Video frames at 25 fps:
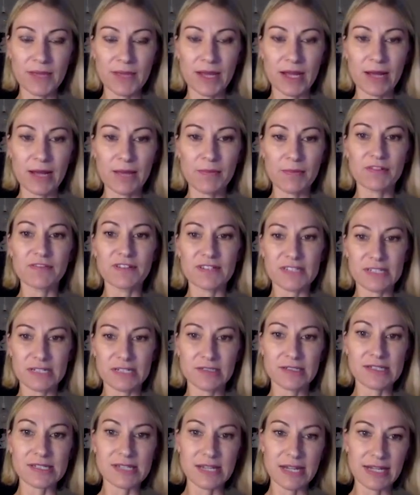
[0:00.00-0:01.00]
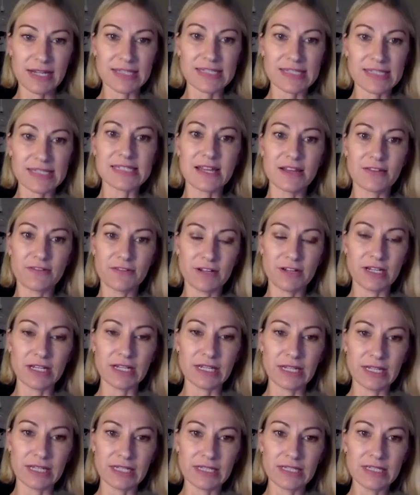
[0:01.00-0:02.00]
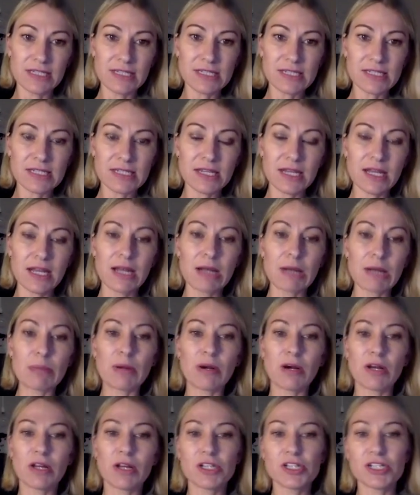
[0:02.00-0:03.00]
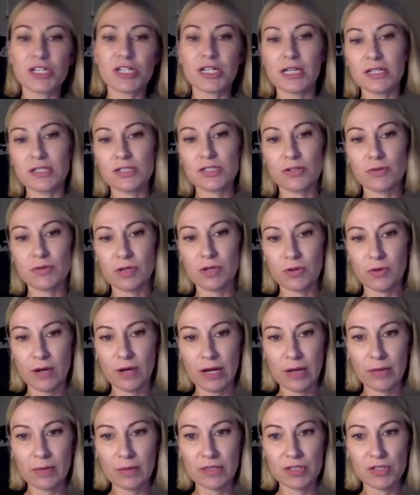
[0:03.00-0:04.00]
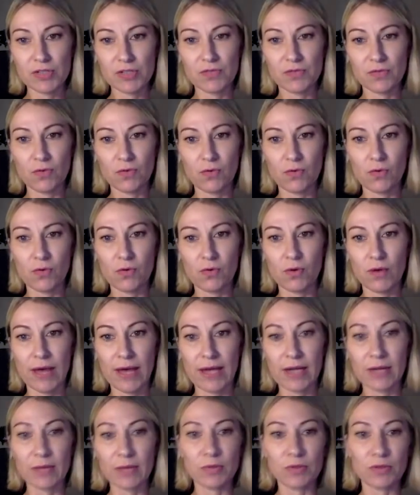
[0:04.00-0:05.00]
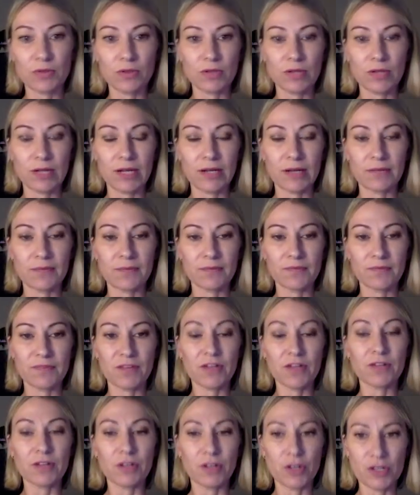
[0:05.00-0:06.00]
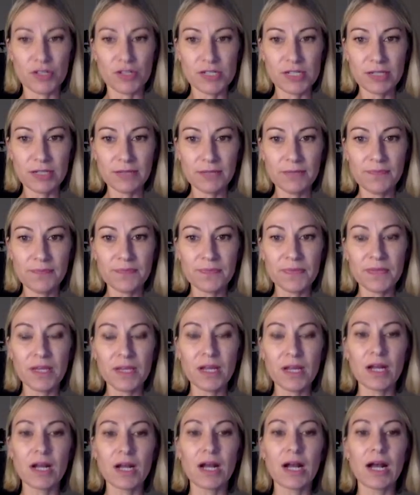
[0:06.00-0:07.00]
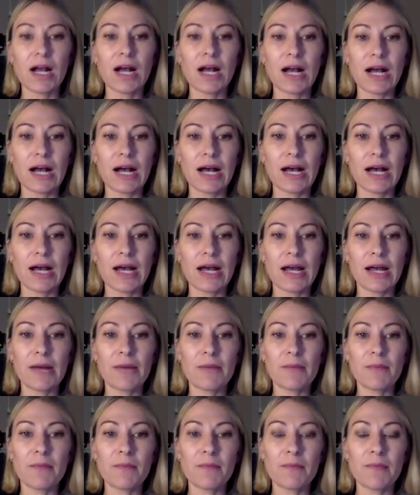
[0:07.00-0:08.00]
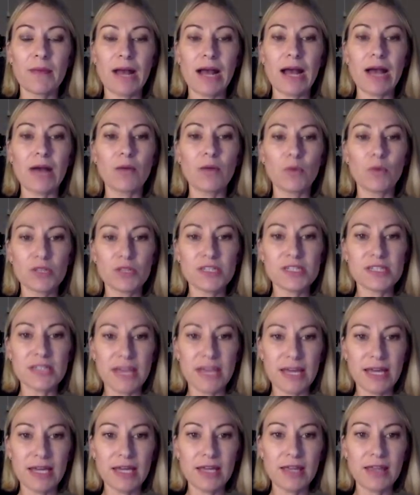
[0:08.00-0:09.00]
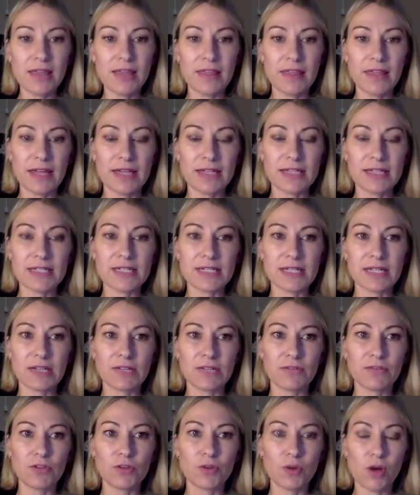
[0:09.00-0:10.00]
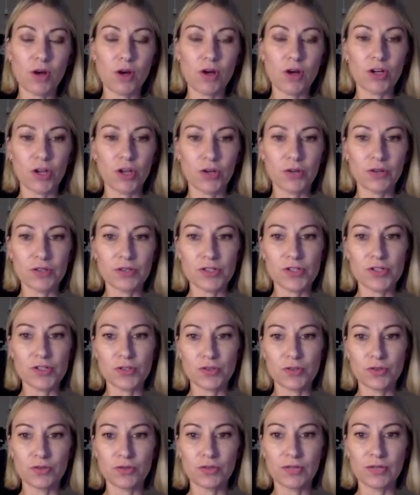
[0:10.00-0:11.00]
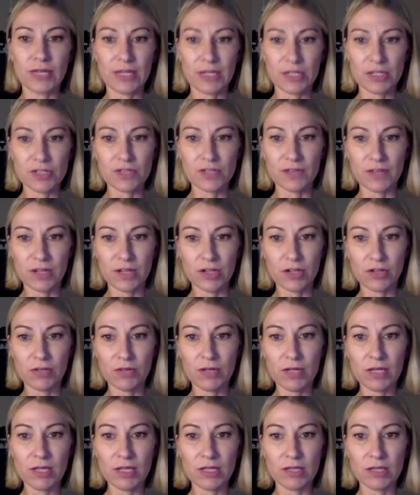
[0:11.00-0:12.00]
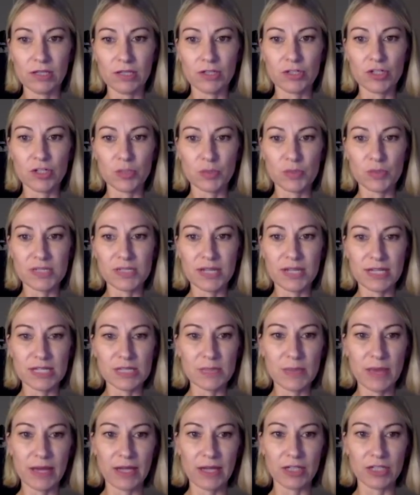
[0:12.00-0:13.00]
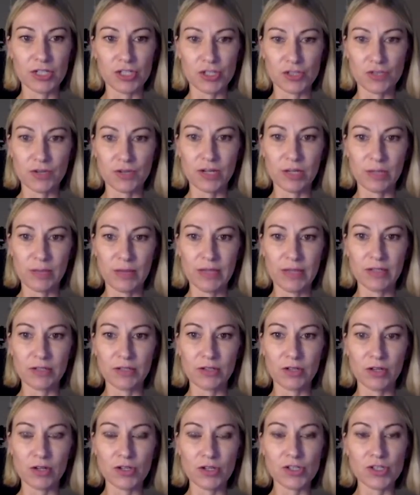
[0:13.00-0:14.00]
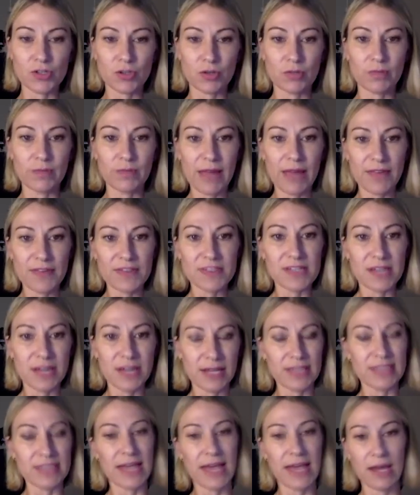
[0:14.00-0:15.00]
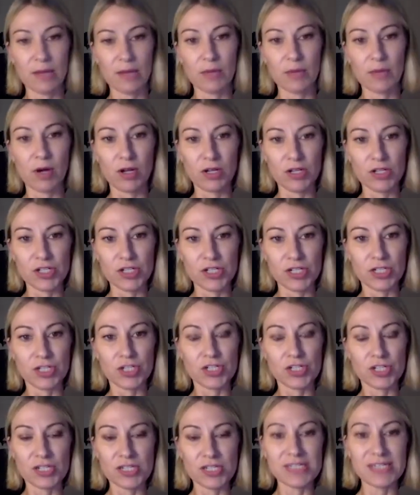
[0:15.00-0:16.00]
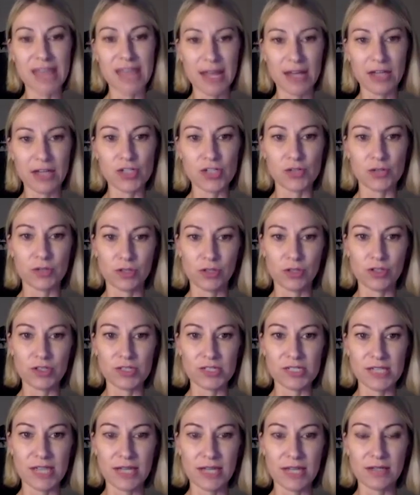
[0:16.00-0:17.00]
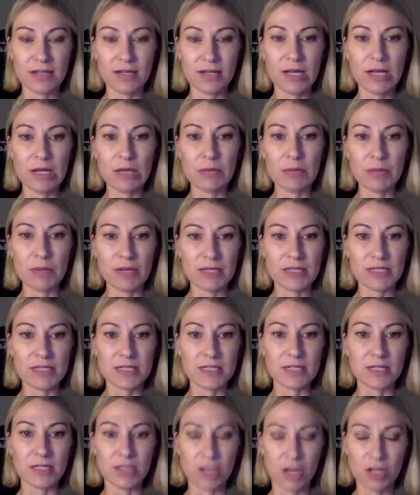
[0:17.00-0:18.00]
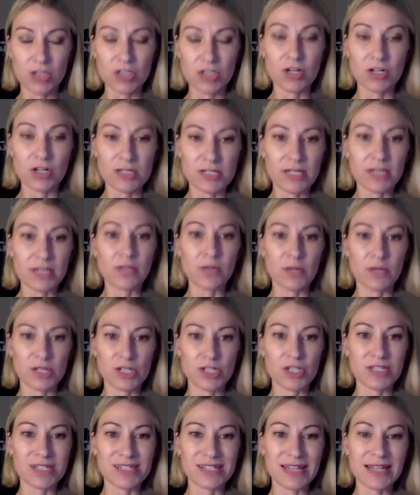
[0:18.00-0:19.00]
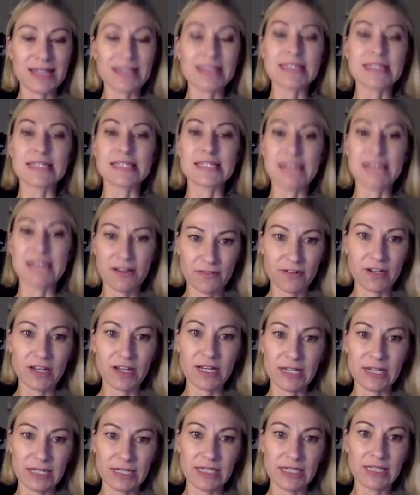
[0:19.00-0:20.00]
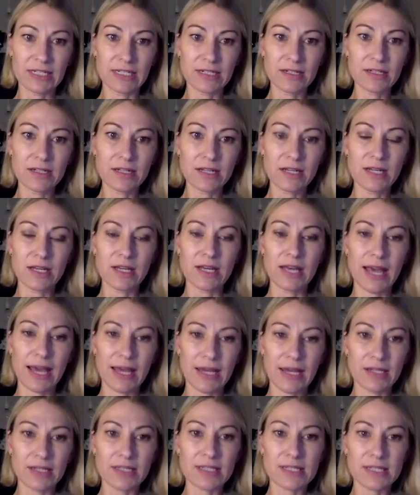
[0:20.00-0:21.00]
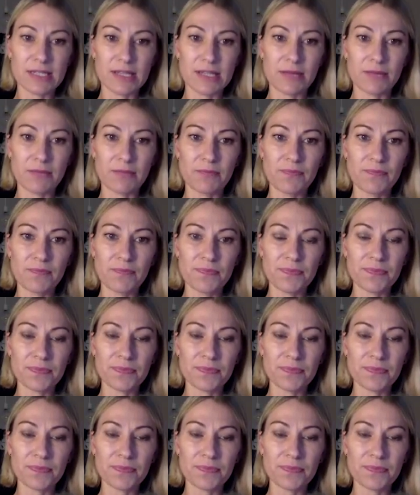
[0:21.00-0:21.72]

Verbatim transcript: um, but physical science definitely is. Biology is a requirement for animal um, veterinary nursing. Um, I would say that if you are going to get into veterinary, the triple science package is recommended, though. So your math, science, and biology, just to stand you in good stead. But mm-hmm. yeah, to answer that question, science is definitely needed, and it's um,